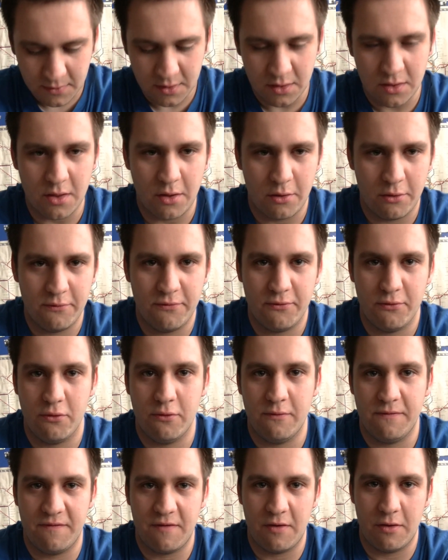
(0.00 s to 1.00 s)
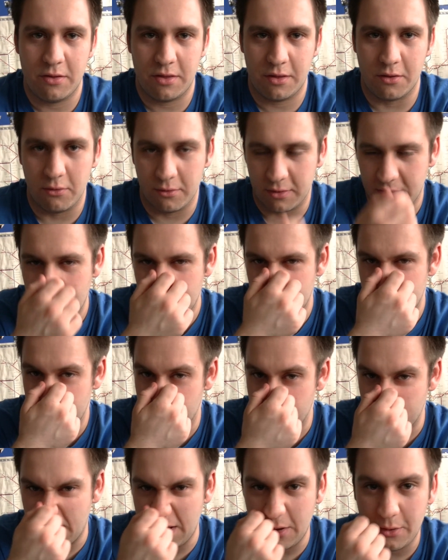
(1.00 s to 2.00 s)
So overall, First Contact is
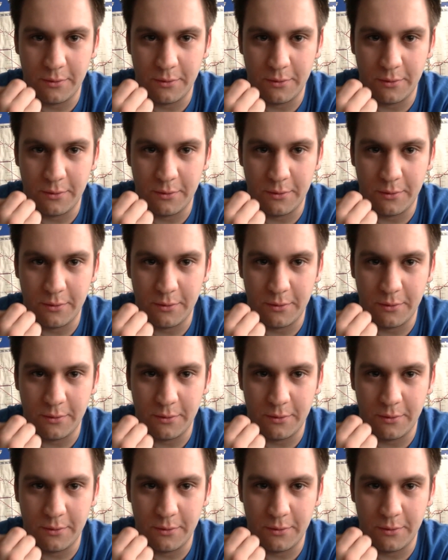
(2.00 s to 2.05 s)
great.